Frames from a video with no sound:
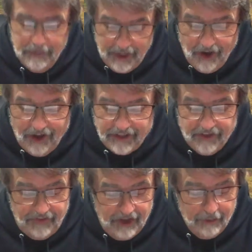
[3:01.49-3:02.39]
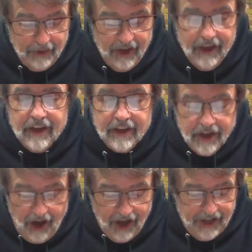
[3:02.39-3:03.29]
Because of him,
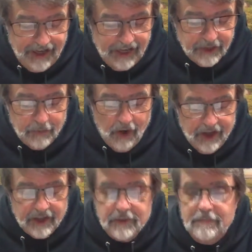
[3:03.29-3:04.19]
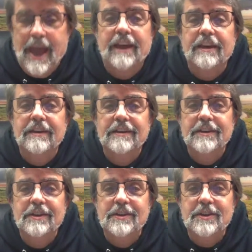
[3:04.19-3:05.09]
God has brought us back
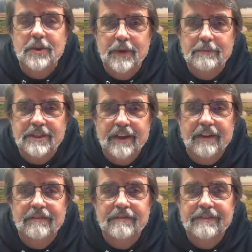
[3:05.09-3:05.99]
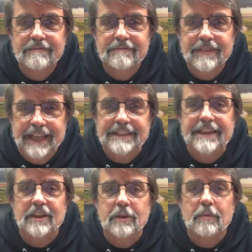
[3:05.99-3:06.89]
to himself. Let's
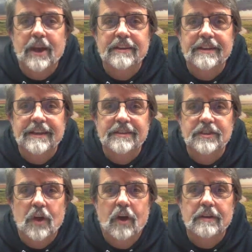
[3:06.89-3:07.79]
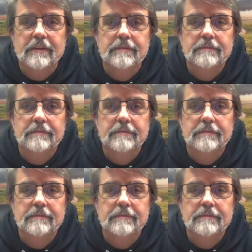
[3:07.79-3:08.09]
celebrate in song.